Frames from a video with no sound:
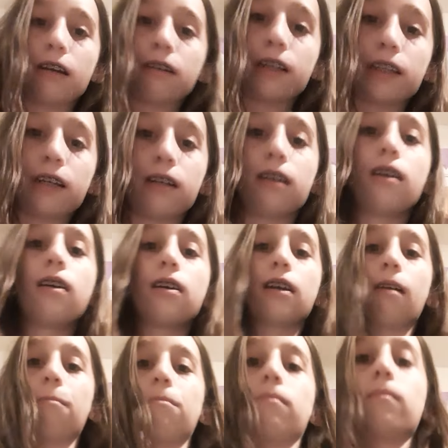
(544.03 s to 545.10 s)
a right there.
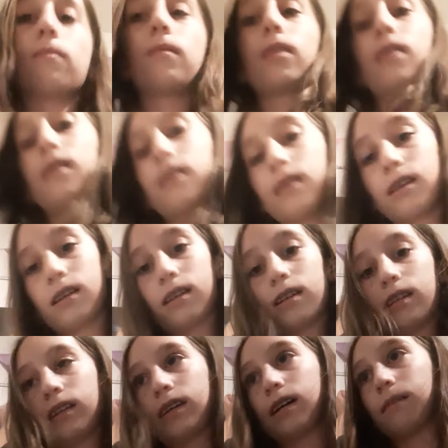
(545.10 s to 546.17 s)
Okay.
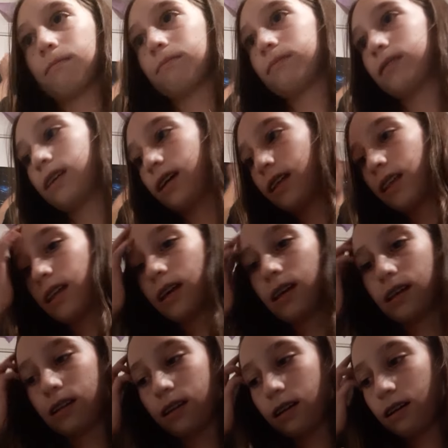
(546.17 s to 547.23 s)
Yeah, and
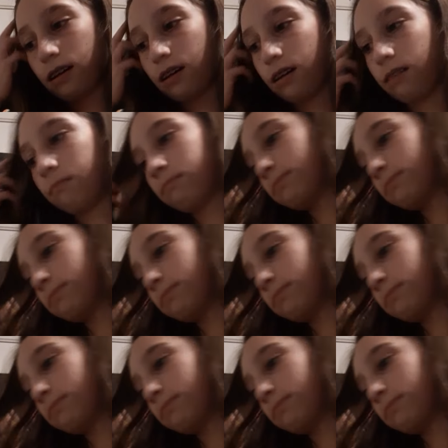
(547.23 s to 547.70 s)
then uh,